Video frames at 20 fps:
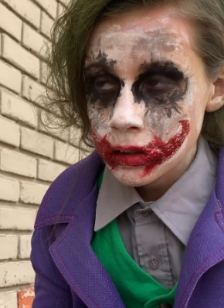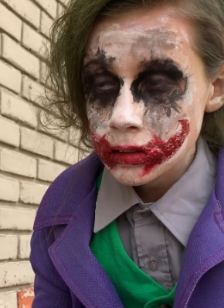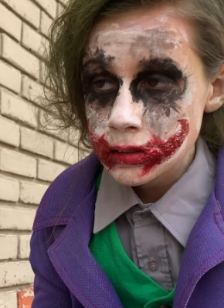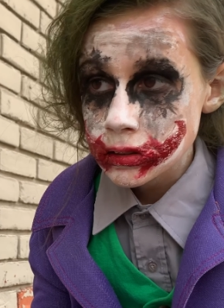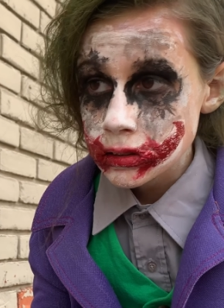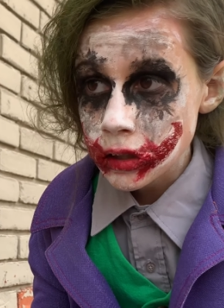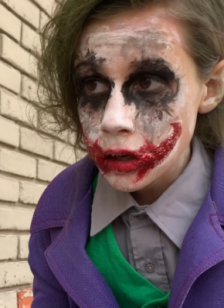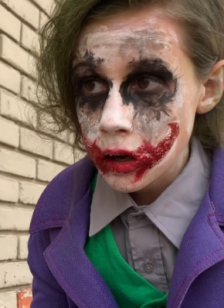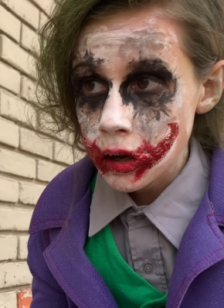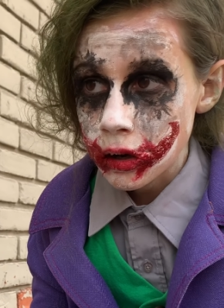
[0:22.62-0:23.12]

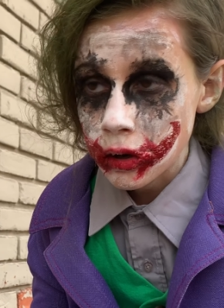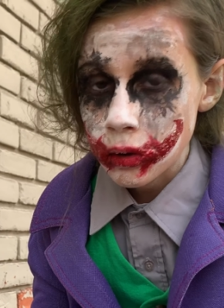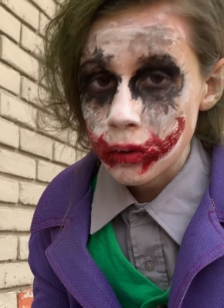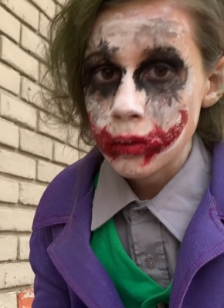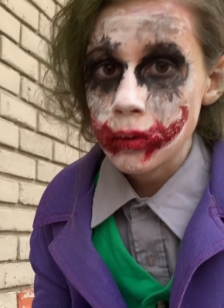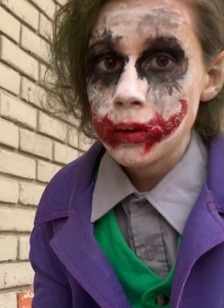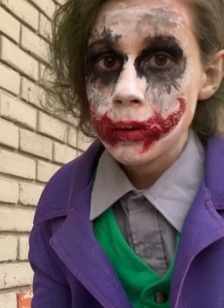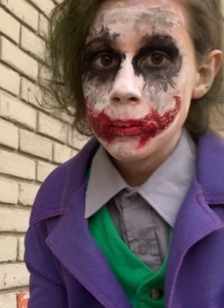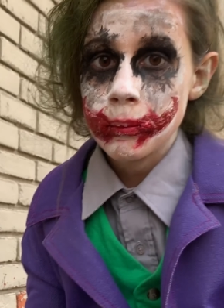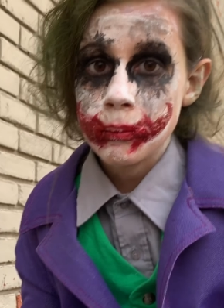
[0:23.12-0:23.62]

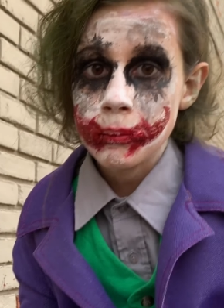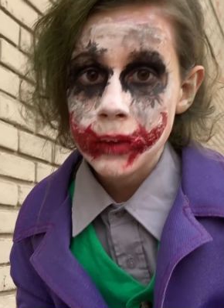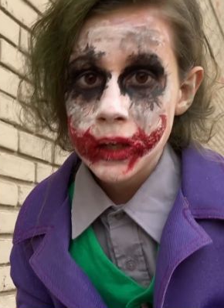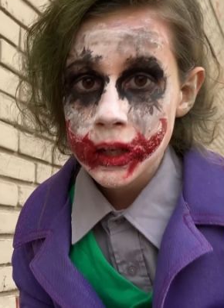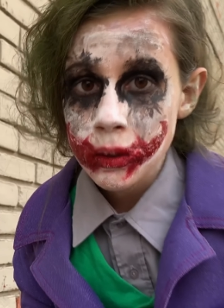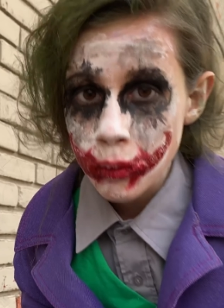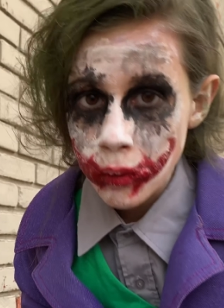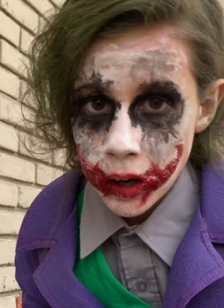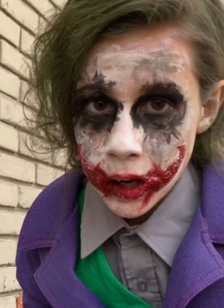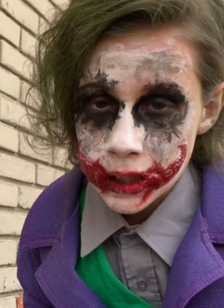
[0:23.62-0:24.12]
So,
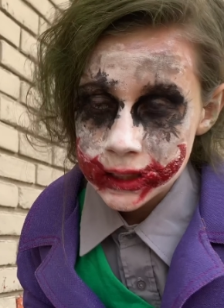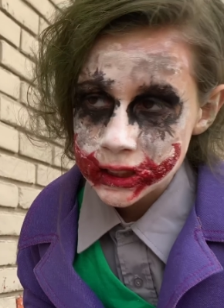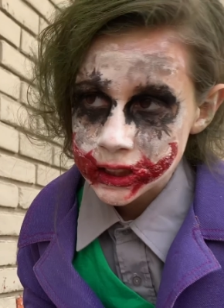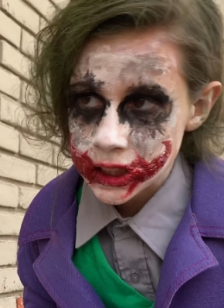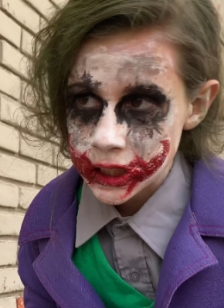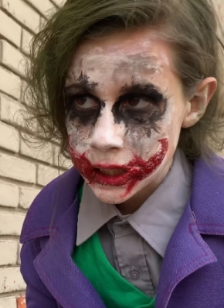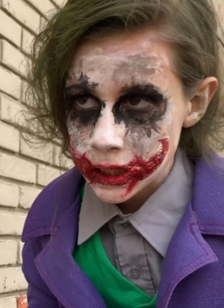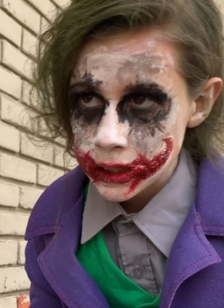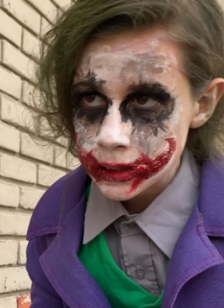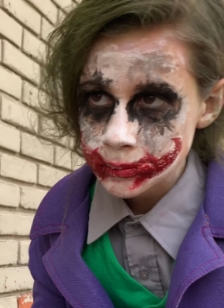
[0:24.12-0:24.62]
me
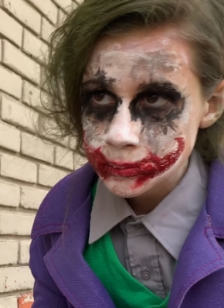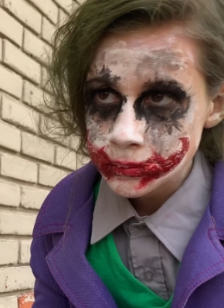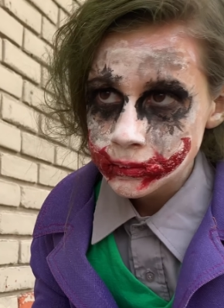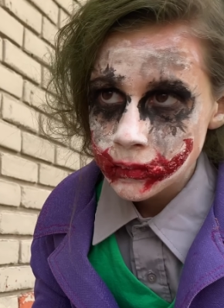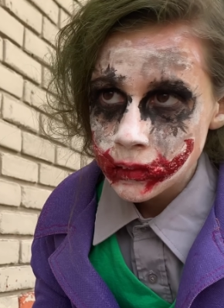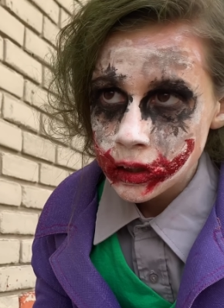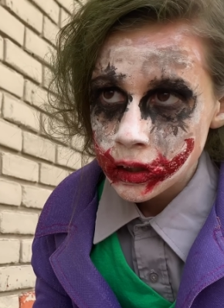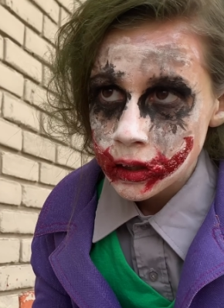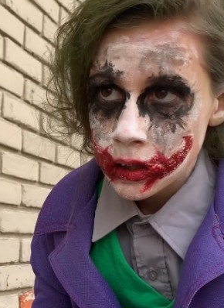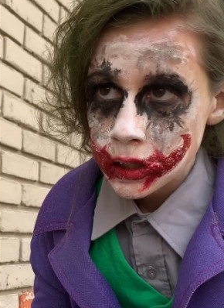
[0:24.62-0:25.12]
watching,
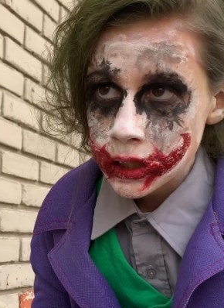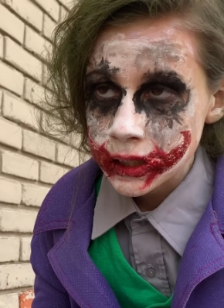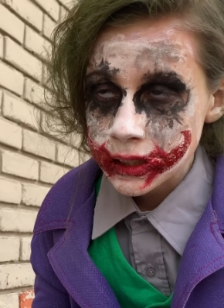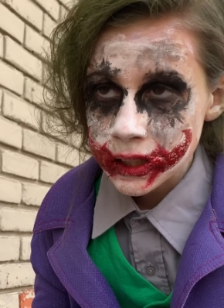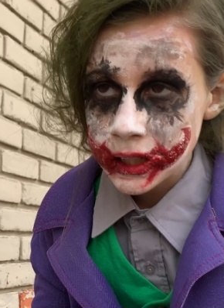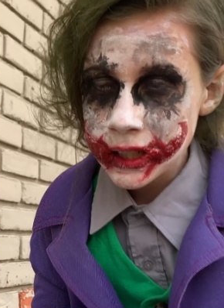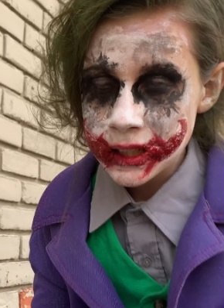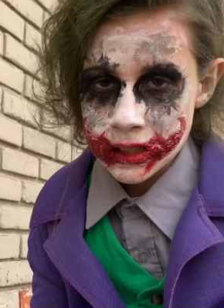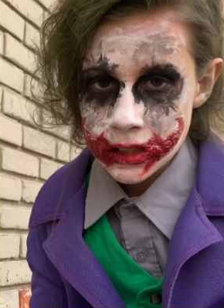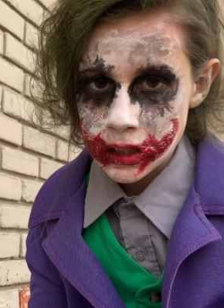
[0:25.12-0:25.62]
he
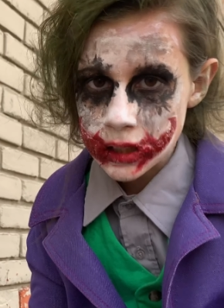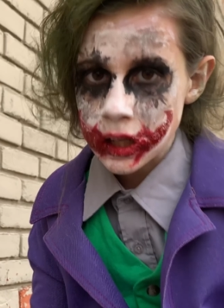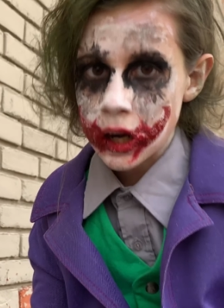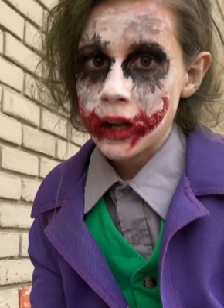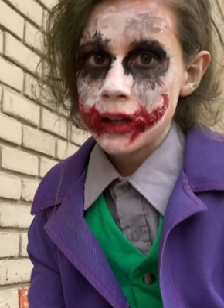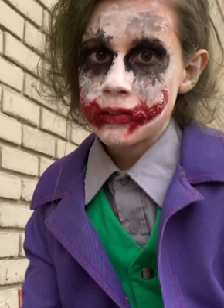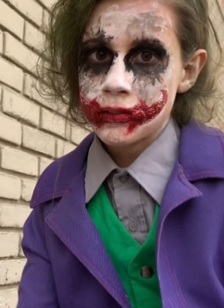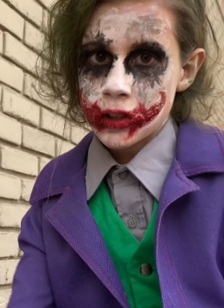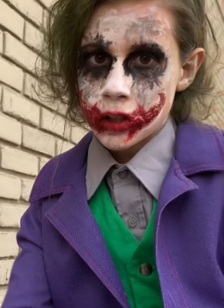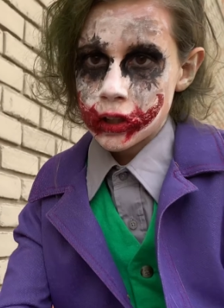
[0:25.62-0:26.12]
takes the
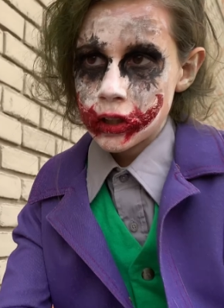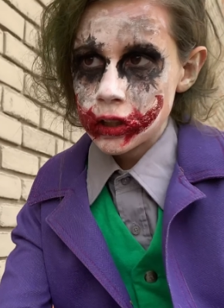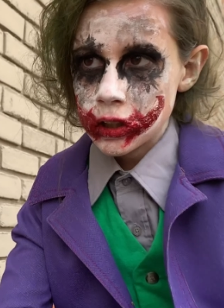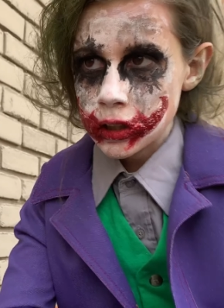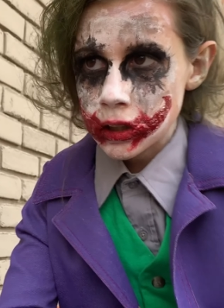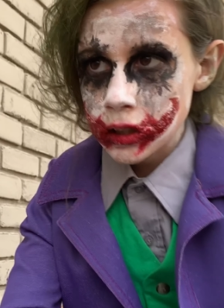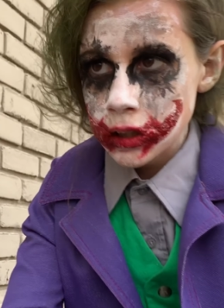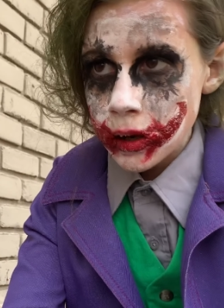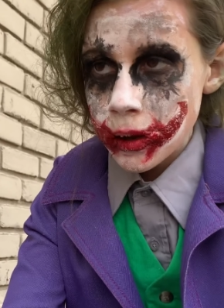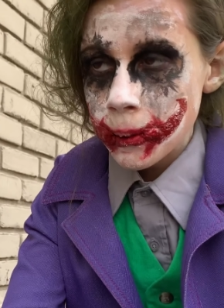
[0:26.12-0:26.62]
knife to
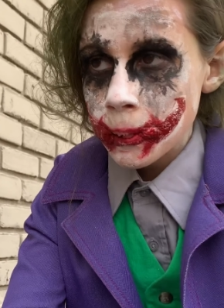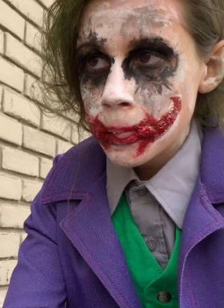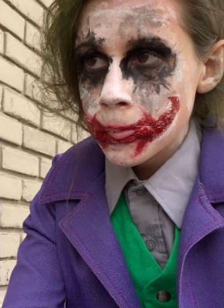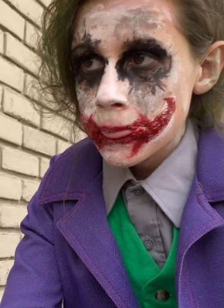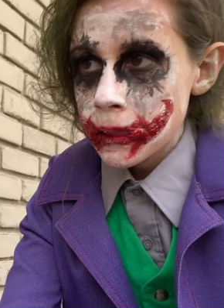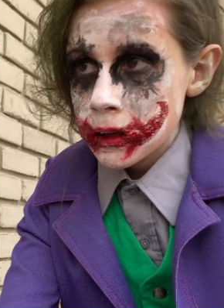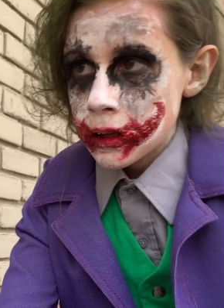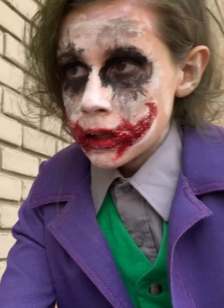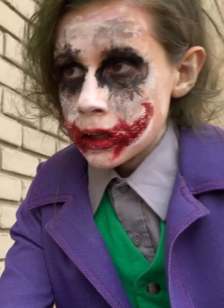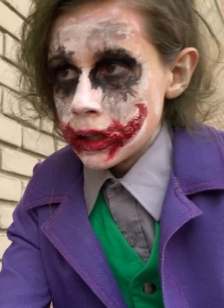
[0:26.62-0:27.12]
her.
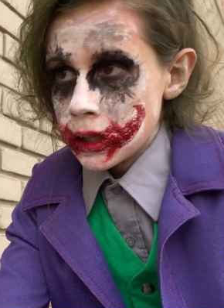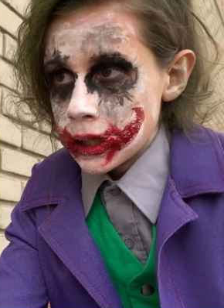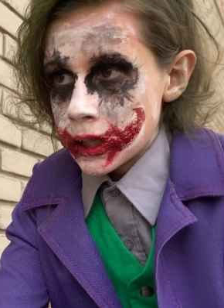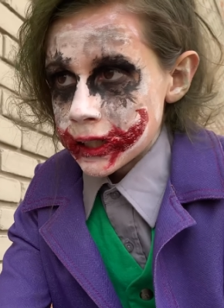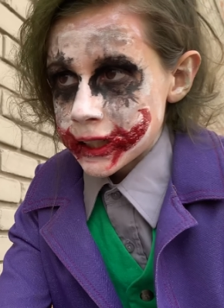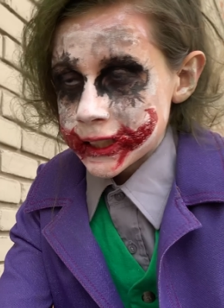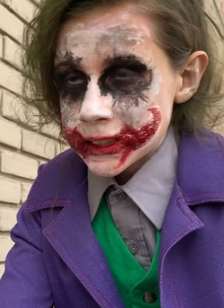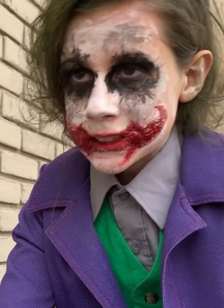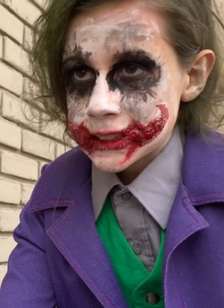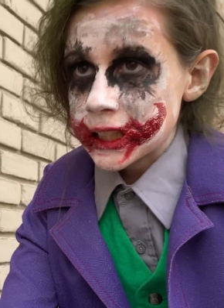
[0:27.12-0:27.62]

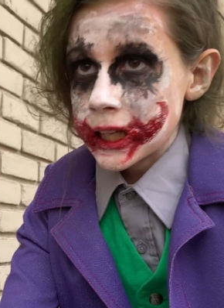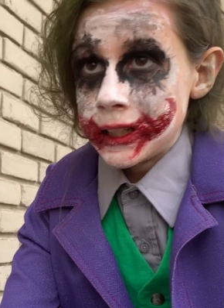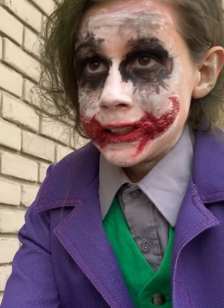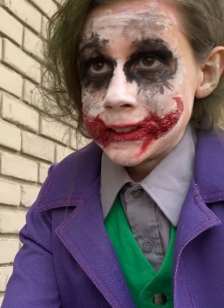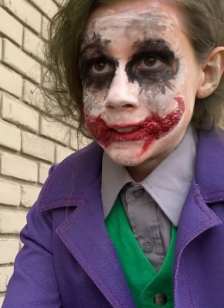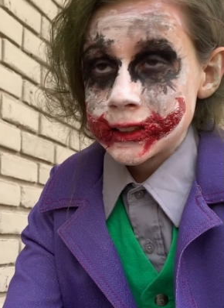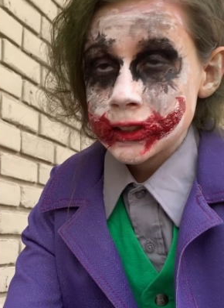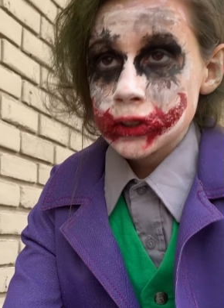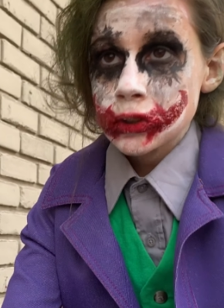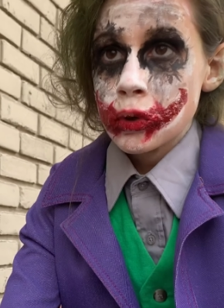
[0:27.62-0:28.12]
And he
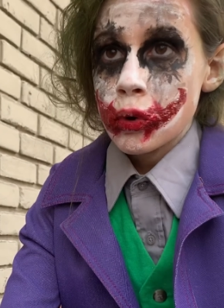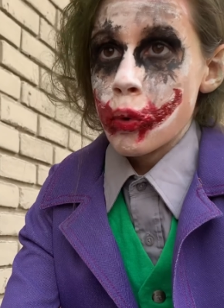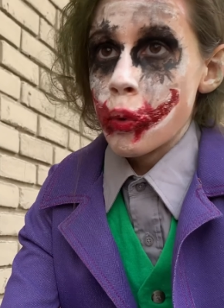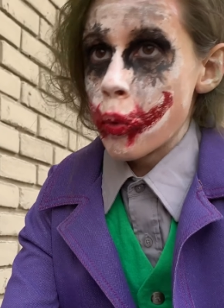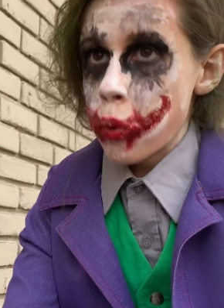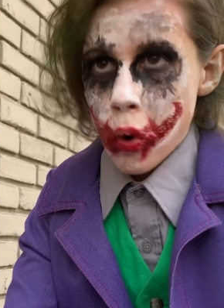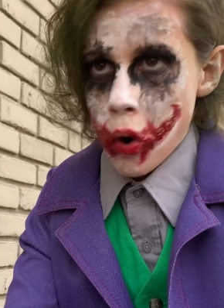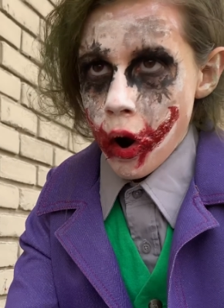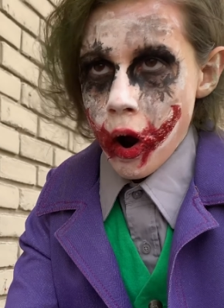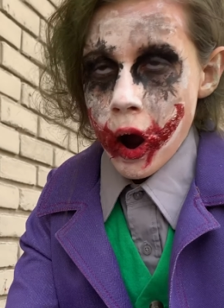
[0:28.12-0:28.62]
says,
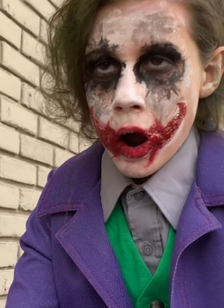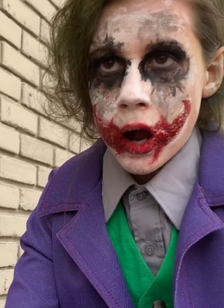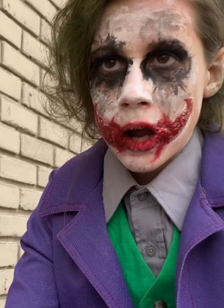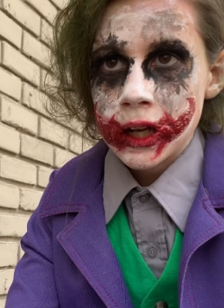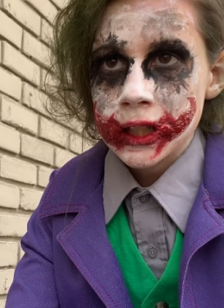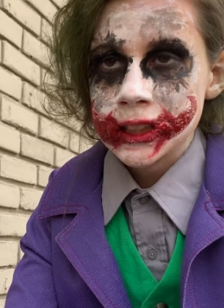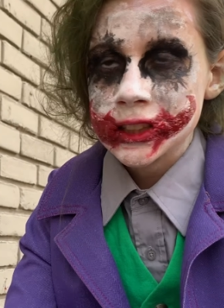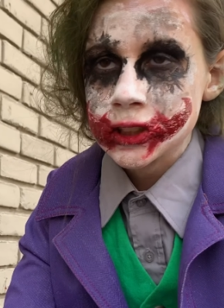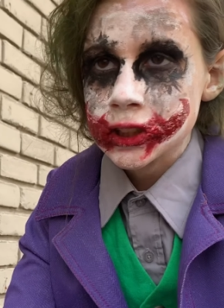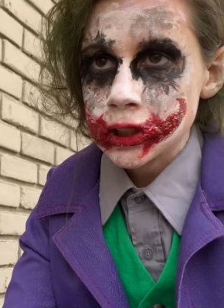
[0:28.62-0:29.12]

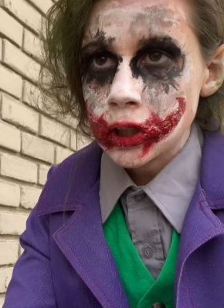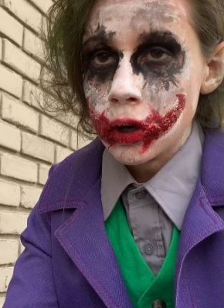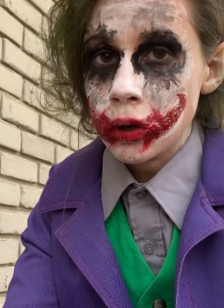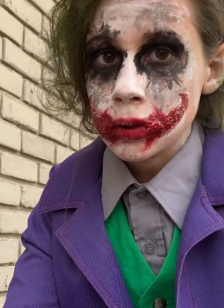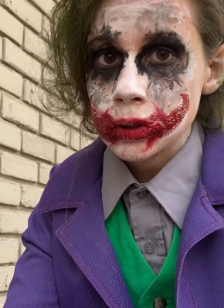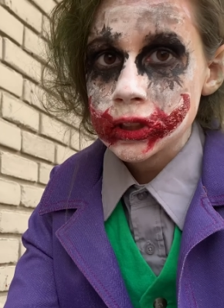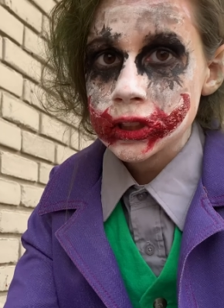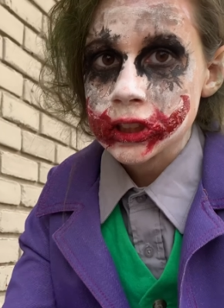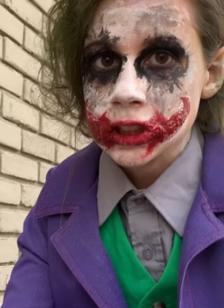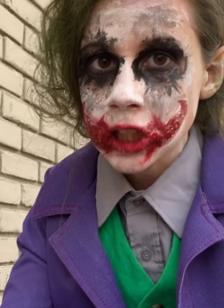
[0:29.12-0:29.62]
why so
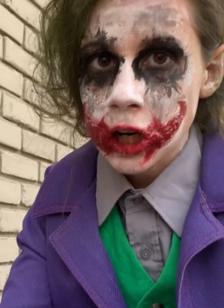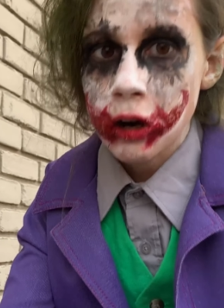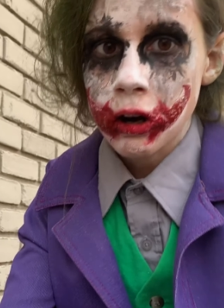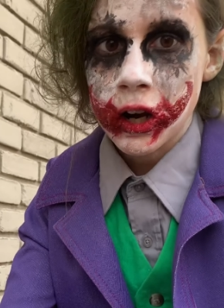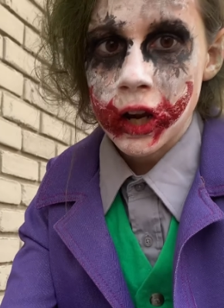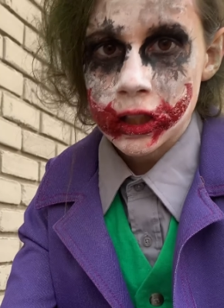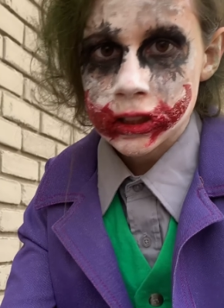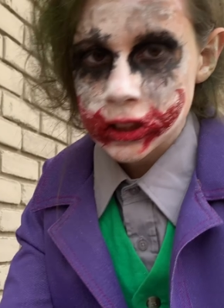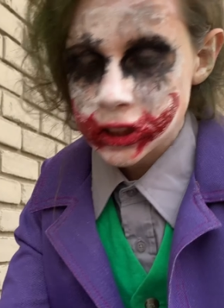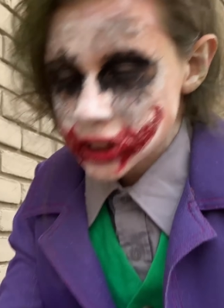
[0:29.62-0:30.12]

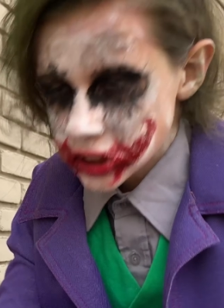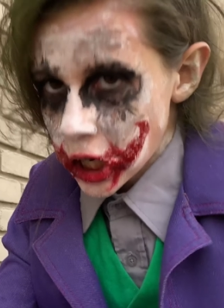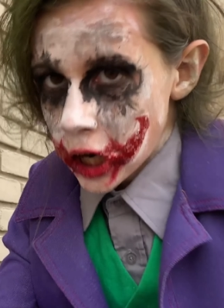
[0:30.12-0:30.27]
serious?